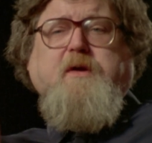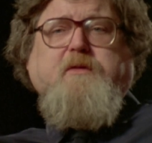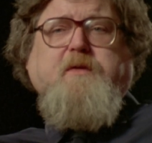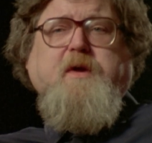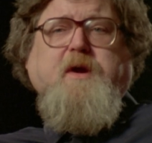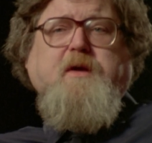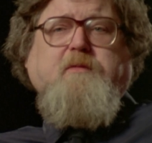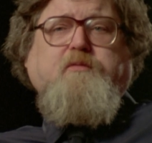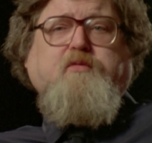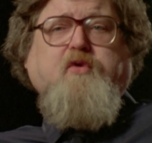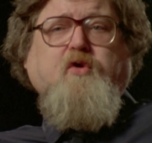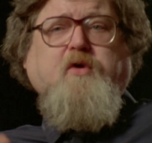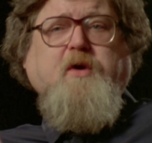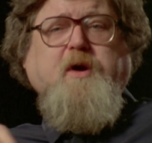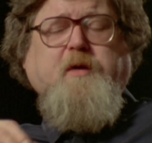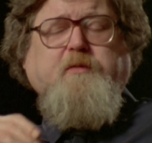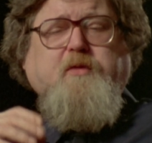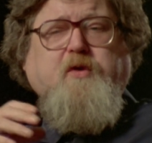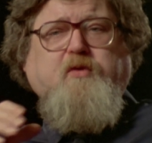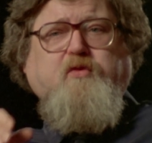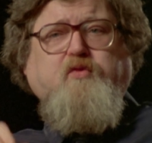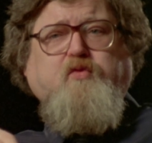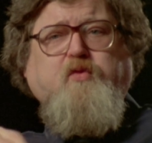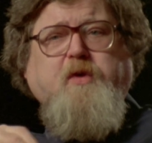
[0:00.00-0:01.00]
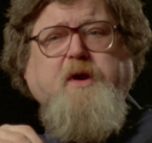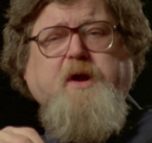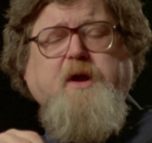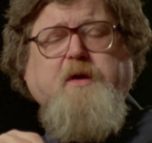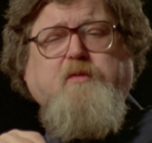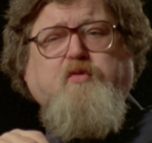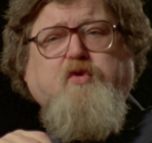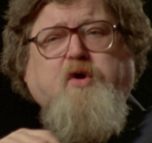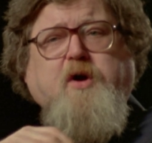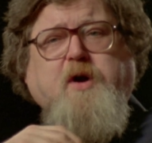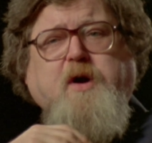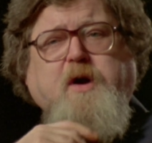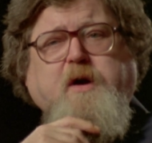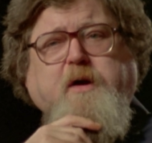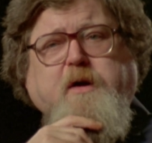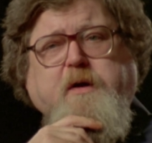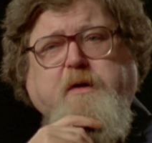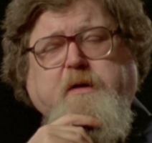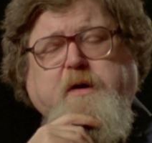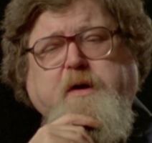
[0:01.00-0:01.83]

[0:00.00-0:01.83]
read a book about William Walker,